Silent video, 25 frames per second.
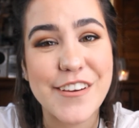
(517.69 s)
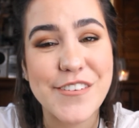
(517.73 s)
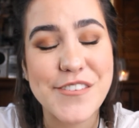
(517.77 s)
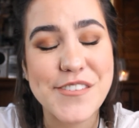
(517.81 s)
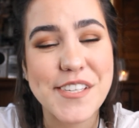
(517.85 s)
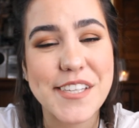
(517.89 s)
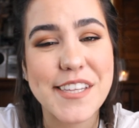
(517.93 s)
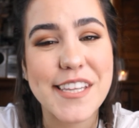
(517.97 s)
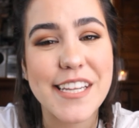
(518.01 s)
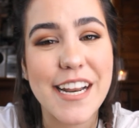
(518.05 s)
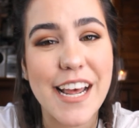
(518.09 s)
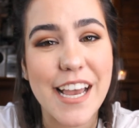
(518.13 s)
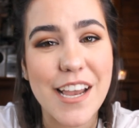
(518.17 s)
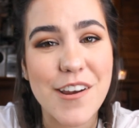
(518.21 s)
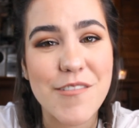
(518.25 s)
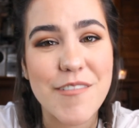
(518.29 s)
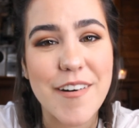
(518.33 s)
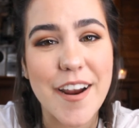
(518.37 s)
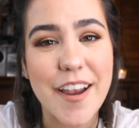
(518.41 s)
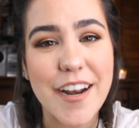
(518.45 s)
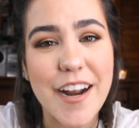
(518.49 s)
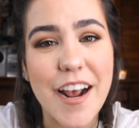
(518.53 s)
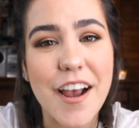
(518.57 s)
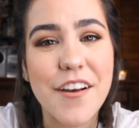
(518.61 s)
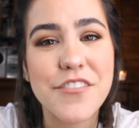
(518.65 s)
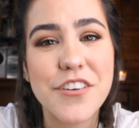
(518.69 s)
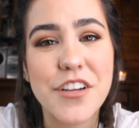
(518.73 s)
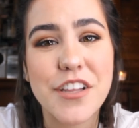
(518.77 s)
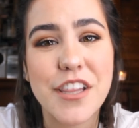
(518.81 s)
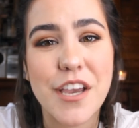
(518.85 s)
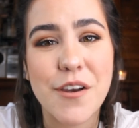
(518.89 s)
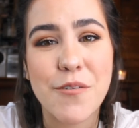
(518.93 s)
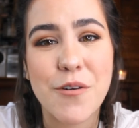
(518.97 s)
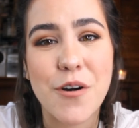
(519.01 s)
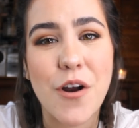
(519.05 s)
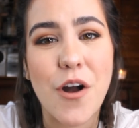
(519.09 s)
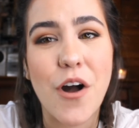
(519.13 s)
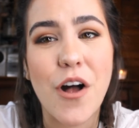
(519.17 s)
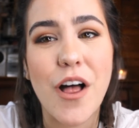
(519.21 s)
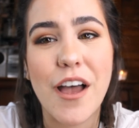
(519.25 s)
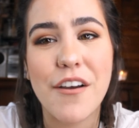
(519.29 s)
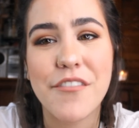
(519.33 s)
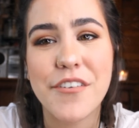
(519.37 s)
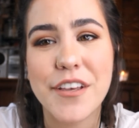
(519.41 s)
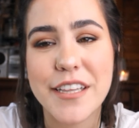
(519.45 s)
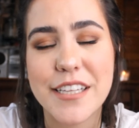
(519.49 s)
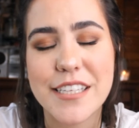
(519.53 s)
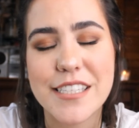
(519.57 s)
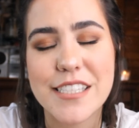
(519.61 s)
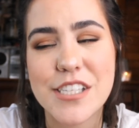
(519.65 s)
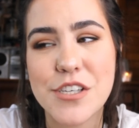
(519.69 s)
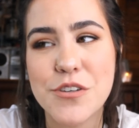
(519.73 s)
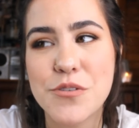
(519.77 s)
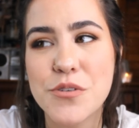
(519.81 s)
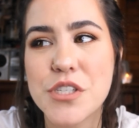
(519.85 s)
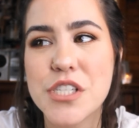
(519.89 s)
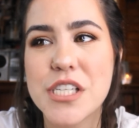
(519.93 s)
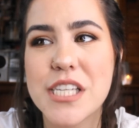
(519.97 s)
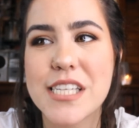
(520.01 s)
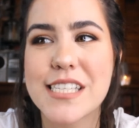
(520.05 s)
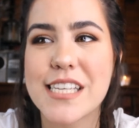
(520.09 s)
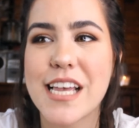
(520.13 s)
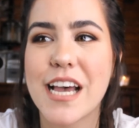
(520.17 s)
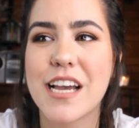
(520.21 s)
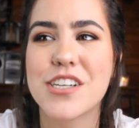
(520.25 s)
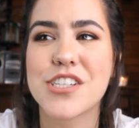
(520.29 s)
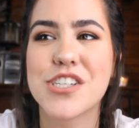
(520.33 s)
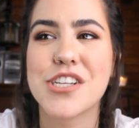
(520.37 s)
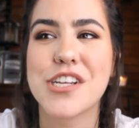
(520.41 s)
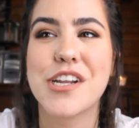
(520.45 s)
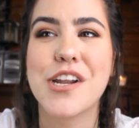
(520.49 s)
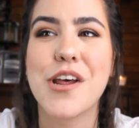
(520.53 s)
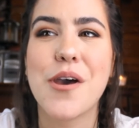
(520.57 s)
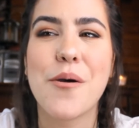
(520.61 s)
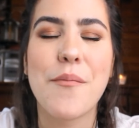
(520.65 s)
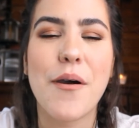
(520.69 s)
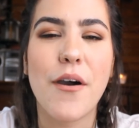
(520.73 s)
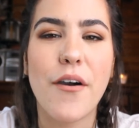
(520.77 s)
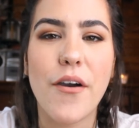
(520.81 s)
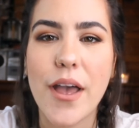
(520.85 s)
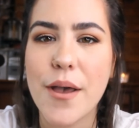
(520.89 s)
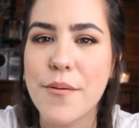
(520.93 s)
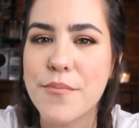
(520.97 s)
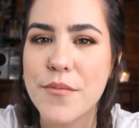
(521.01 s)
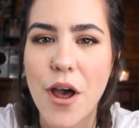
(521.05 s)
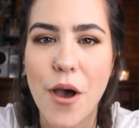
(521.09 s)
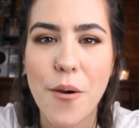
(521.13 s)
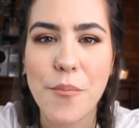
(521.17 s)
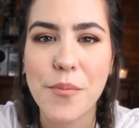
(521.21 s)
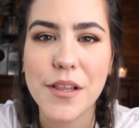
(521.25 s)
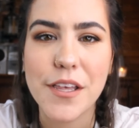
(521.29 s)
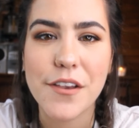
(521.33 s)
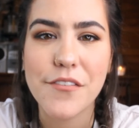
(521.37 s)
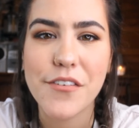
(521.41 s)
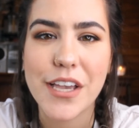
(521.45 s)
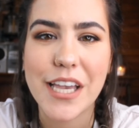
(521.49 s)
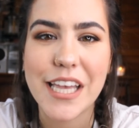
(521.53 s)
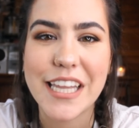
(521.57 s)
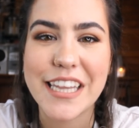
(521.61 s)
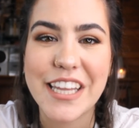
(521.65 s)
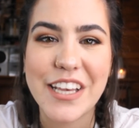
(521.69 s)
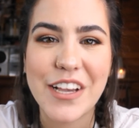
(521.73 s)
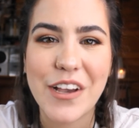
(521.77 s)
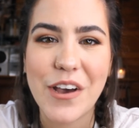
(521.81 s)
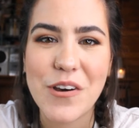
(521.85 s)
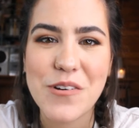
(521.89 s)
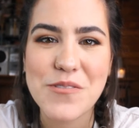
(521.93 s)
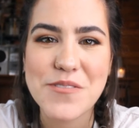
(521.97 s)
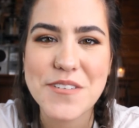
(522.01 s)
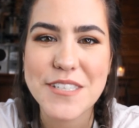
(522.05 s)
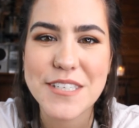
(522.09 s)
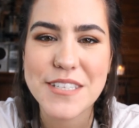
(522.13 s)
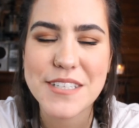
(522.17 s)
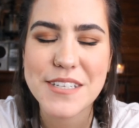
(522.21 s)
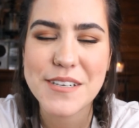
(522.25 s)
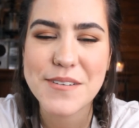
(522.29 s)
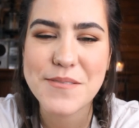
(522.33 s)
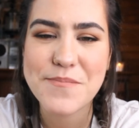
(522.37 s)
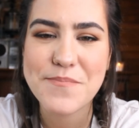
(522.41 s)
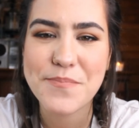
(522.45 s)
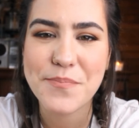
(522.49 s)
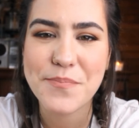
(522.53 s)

It was the night right after they were all having this huge discussion about him not believing in the ghost.